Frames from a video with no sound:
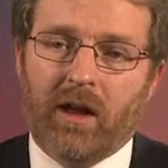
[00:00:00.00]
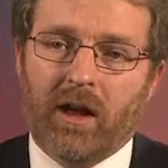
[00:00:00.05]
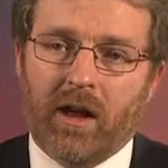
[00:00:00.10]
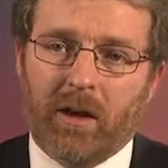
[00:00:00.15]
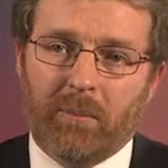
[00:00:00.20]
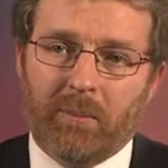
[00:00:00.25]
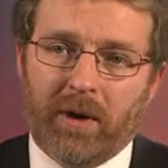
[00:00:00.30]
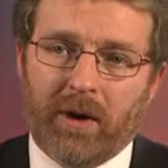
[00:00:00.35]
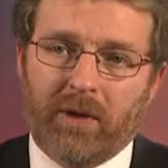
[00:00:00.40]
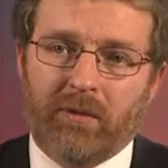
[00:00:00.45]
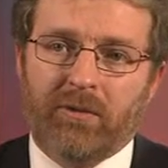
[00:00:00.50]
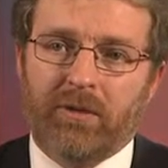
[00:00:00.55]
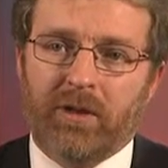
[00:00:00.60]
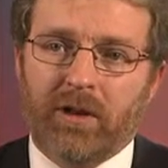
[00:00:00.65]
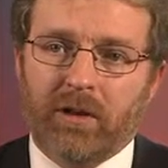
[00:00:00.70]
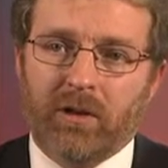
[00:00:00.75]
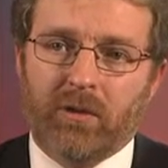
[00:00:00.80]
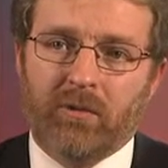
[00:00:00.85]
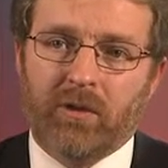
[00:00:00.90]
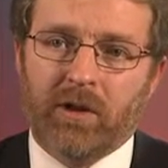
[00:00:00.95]
Above
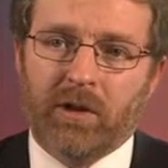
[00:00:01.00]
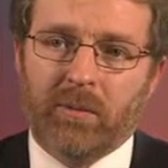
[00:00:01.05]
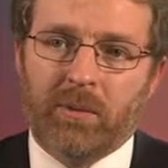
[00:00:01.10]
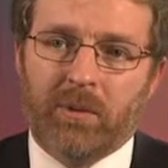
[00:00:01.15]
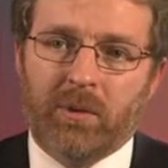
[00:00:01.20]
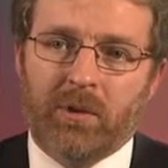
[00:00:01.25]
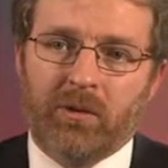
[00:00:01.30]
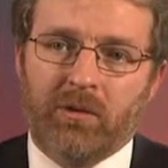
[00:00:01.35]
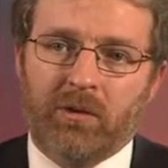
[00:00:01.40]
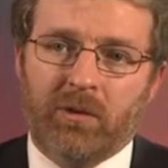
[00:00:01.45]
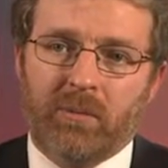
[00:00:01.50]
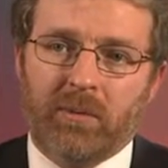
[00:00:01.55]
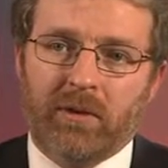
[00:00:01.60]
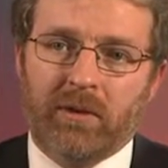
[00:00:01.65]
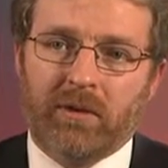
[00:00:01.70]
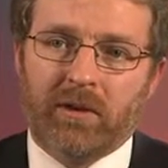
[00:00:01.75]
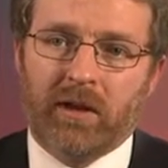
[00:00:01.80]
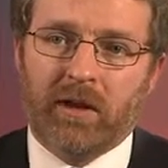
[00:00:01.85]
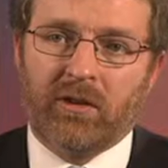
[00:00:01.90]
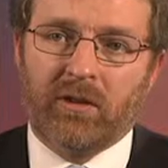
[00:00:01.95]
the UV portion, we
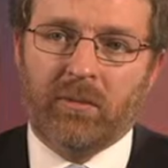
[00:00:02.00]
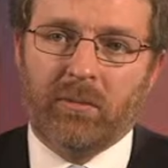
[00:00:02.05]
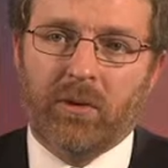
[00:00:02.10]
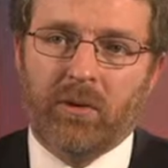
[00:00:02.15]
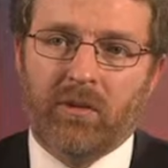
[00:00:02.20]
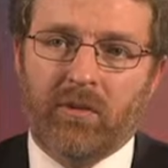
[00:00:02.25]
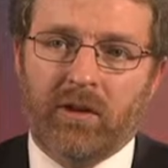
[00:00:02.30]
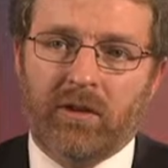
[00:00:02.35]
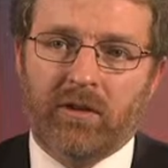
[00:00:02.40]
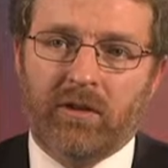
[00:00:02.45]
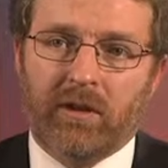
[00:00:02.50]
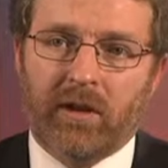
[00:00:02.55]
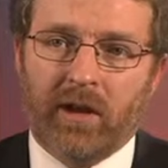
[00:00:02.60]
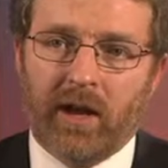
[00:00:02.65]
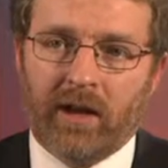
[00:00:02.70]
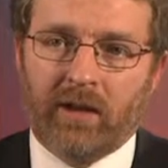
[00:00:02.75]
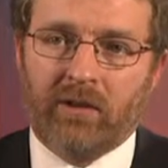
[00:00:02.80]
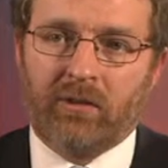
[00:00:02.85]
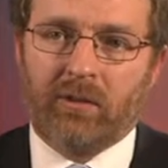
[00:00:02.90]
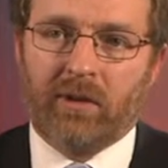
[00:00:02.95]
start to move into
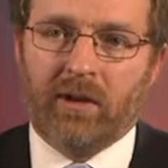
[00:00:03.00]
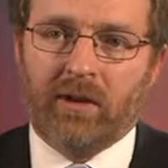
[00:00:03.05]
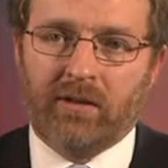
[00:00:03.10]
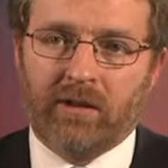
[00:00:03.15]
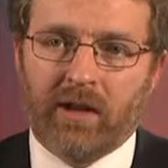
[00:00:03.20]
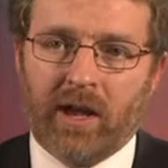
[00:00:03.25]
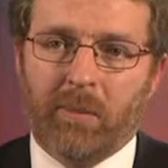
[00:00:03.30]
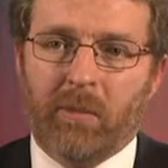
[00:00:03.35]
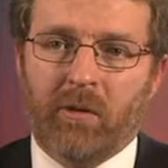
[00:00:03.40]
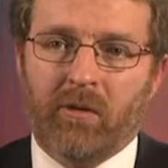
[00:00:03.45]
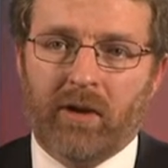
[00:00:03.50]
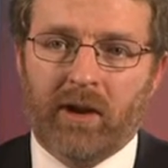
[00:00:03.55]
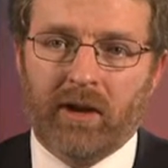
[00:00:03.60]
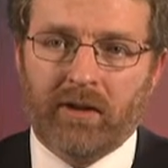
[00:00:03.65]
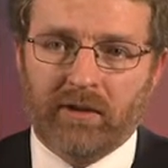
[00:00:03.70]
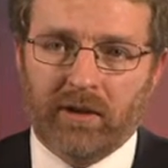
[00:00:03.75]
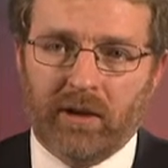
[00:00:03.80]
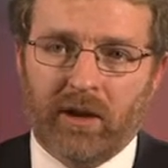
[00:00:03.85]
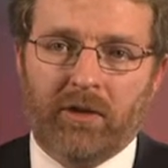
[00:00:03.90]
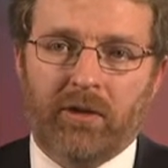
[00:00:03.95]
X-rays, gamma
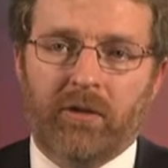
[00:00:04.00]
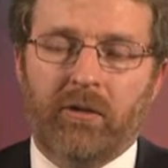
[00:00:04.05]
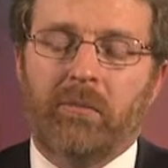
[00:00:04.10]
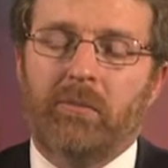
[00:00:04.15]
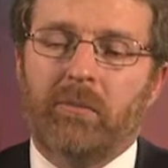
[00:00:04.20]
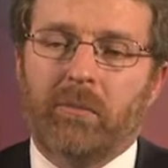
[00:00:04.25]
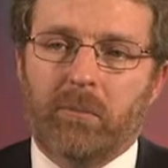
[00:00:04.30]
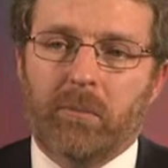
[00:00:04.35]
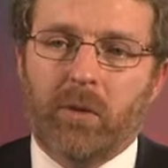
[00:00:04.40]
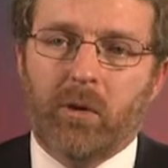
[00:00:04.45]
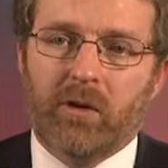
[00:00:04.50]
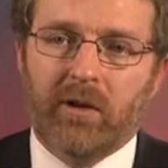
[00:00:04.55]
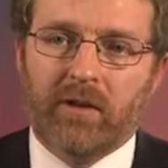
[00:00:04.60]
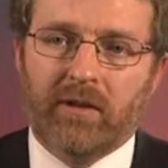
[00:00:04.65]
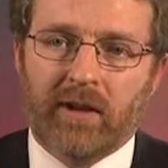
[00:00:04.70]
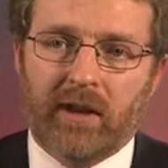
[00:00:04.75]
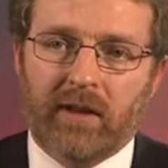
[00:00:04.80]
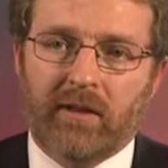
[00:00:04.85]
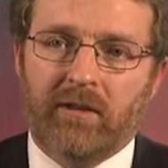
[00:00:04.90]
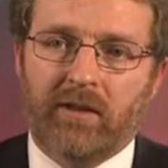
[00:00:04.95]
rays, and other more
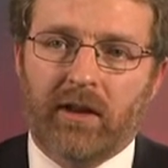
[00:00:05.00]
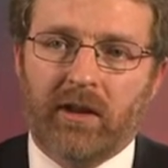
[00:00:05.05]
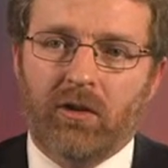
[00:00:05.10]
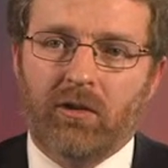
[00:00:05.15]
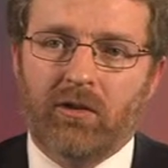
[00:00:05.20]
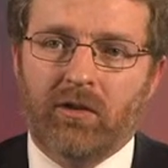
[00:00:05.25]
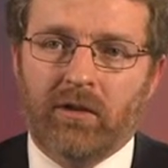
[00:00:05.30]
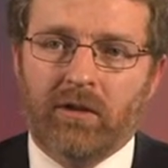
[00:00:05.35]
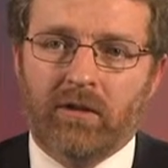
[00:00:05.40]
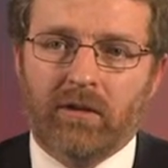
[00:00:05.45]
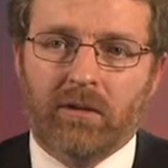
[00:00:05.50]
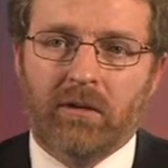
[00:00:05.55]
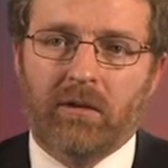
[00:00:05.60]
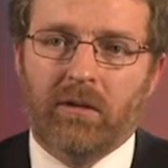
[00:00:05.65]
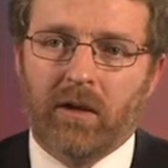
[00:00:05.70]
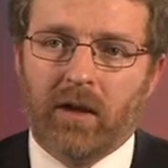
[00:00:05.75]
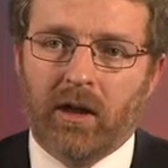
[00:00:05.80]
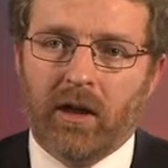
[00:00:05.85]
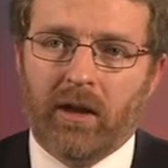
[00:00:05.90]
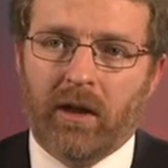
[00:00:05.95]
intense energies
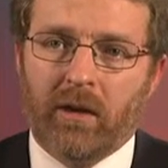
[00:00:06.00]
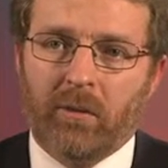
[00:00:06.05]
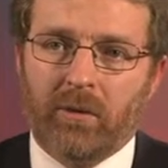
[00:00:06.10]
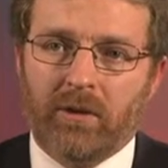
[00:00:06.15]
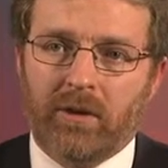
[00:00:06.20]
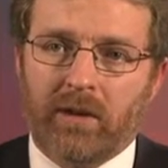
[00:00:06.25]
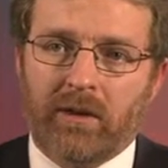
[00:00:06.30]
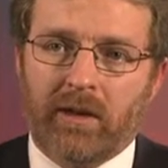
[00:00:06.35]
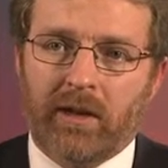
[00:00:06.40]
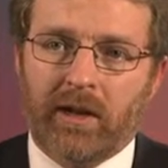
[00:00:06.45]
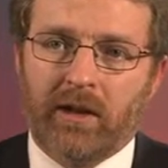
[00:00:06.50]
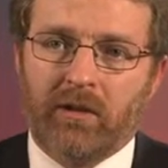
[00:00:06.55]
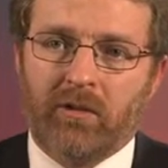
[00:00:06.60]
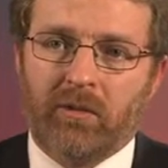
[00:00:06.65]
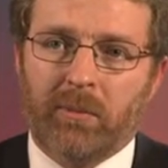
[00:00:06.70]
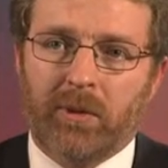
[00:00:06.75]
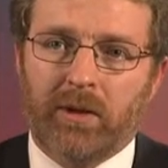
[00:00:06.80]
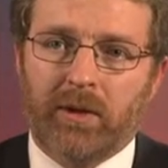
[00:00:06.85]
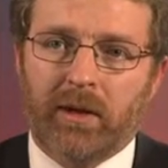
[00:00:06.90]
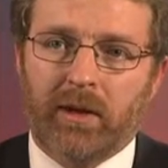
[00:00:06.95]
within the
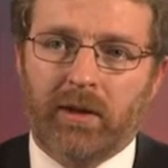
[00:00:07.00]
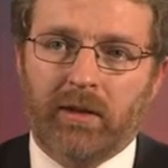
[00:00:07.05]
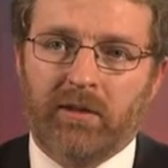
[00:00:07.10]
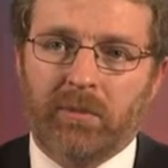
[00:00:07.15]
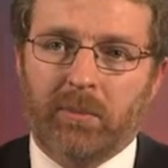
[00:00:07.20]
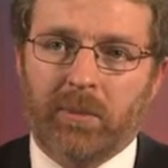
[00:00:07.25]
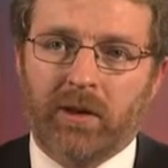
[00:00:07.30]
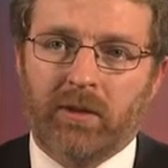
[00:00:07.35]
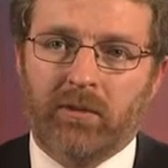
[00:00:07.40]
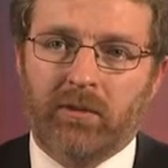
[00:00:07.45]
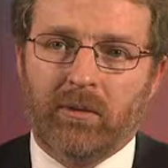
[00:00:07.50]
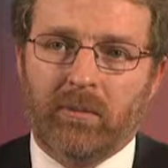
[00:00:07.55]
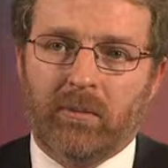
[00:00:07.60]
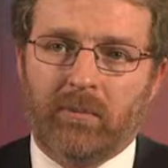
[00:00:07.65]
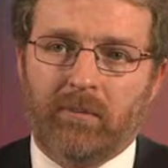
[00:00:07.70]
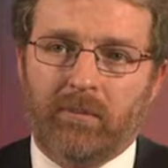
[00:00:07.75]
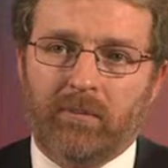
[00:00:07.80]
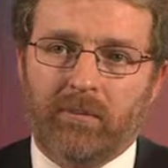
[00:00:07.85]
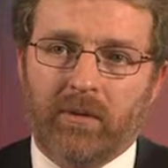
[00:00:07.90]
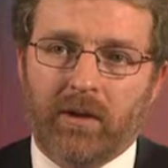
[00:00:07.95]
electromagnetic
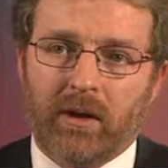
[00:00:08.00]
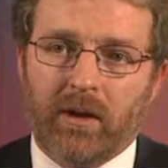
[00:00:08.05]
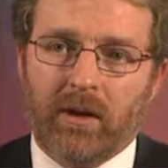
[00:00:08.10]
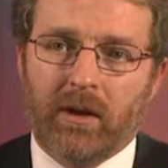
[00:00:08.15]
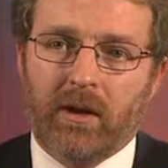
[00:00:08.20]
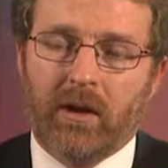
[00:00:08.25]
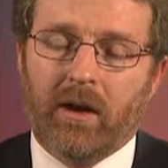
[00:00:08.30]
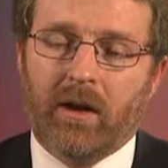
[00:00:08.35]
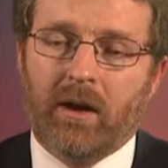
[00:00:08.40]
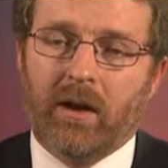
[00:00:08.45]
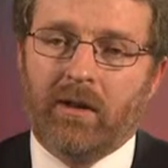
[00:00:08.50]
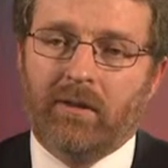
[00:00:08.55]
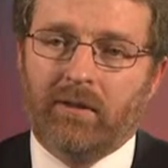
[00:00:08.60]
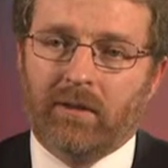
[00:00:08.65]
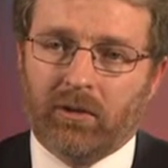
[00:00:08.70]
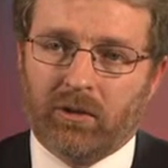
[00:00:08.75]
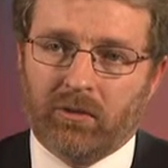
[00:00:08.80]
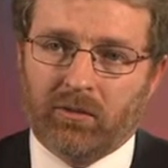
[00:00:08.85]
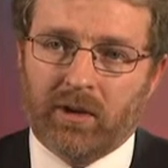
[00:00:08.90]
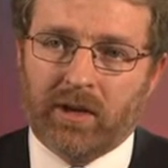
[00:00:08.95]
spectrum.
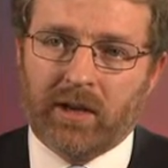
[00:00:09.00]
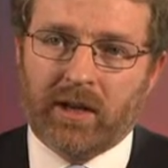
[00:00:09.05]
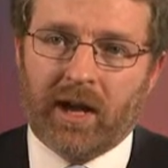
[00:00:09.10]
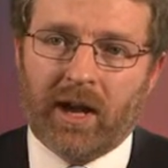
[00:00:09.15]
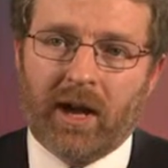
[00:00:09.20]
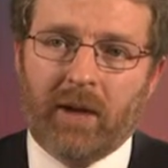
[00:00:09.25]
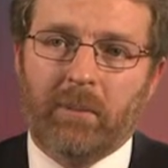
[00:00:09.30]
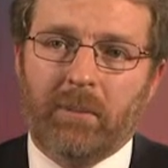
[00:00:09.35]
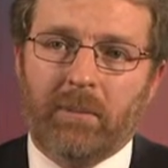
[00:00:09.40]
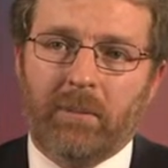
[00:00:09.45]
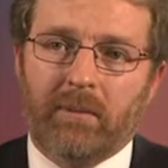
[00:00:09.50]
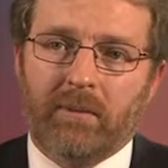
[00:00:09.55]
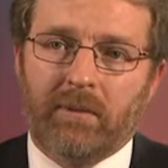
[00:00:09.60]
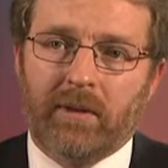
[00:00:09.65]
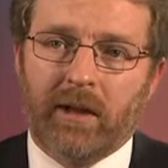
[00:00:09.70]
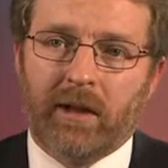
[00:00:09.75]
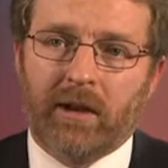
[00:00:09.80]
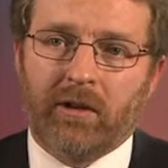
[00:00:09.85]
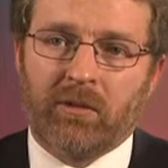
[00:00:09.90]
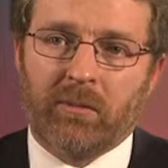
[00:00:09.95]
So to recap,
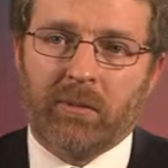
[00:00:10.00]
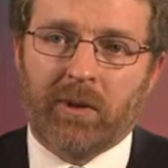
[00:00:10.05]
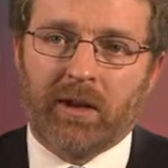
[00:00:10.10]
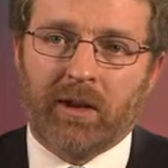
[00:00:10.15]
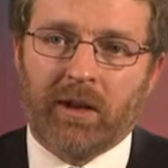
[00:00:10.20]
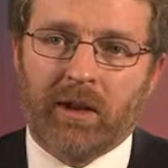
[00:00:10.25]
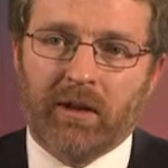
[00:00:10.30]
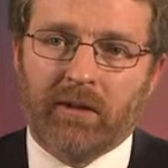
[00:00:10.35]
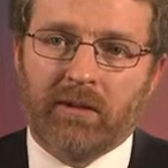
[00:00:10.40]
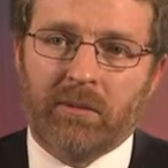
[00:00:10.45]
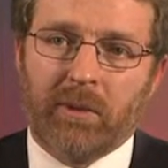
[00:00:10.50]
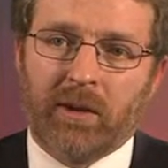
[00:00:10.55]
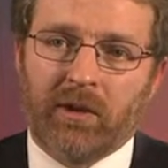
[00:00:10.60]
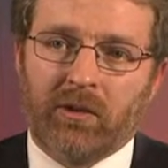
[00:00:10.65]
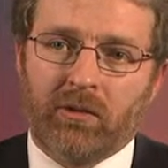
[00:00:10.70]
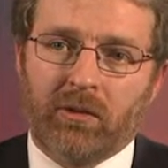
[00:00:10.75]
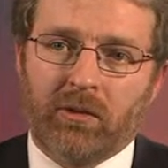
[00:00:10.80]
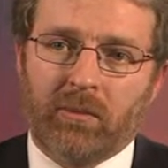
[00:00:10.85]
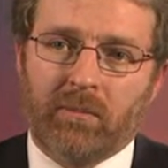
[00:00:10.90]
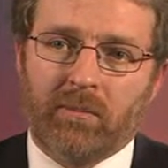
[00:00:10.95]
the electromagnetic
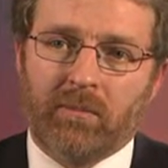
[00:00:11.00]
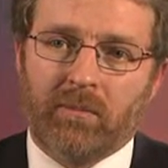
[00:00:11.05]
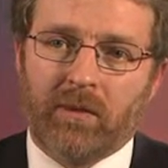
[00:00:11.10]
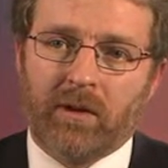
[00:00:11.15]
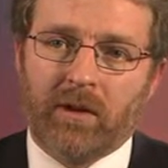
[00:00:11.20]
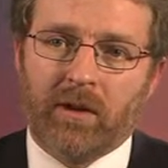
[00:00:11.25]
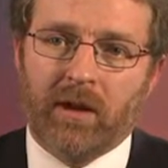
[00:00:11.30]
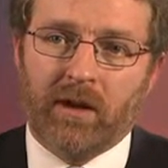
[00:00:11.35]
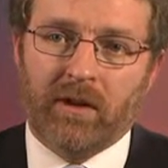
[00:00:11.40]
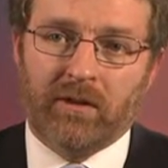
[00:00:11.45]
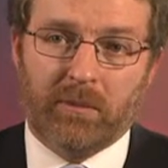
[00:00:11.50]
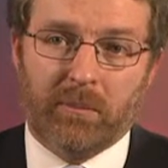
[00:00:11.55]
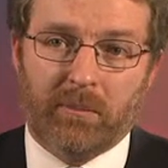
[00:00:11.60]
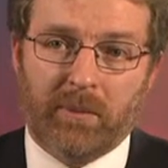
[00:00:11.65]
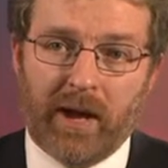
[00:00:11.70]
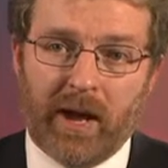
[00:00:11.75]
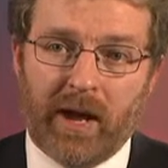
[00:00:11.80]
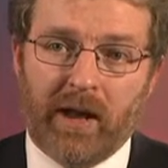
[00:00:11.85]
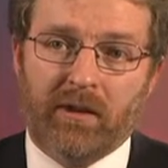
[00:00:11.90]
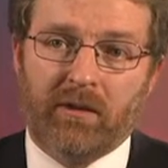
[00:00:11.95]
spectrum is a
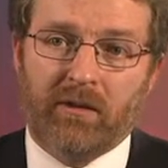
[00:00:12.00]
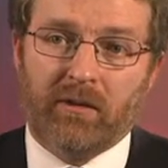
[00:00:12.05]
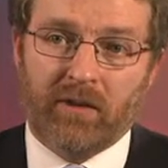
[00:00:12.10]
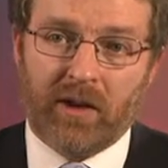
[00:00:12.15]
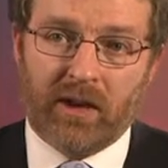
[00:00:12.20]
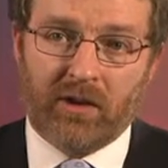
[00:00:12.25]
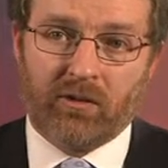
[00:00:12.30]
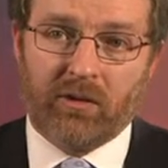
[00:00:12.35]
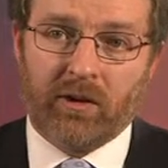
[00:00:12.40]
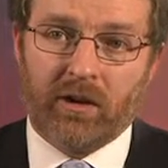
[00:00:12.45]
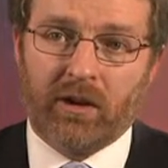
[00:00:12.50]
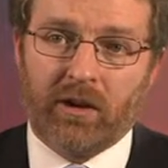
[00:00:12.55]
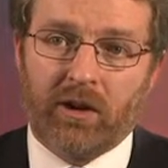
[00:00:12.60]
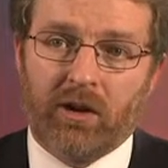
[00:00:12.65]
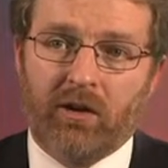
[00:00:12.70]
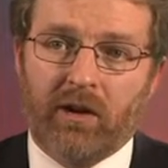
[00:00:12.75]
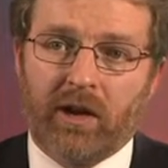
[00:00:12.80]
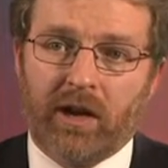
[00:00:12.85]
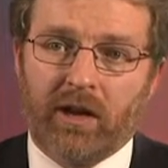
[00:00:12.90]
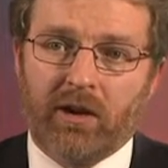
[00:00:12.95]
band of naturally
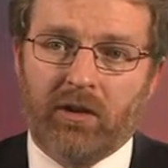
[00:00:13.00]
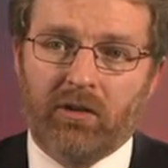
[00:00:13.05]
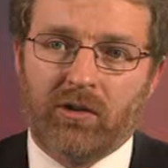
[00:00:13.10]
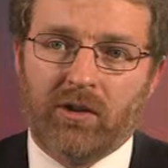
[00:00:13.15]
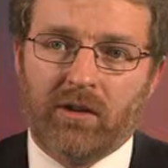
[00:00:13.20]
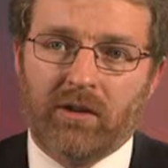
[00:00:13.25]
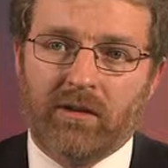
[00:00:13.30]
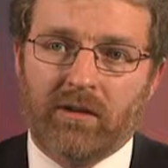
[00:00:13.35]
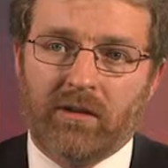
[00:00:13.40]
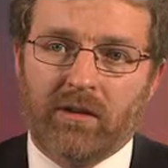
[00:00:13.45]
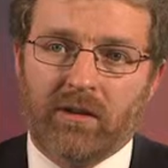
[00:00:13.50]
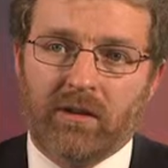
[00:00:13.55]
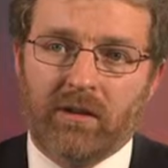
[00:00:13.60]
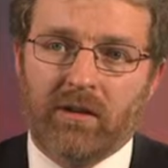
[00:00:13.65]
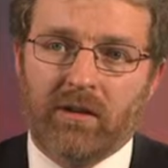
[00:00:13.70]
occurring energies.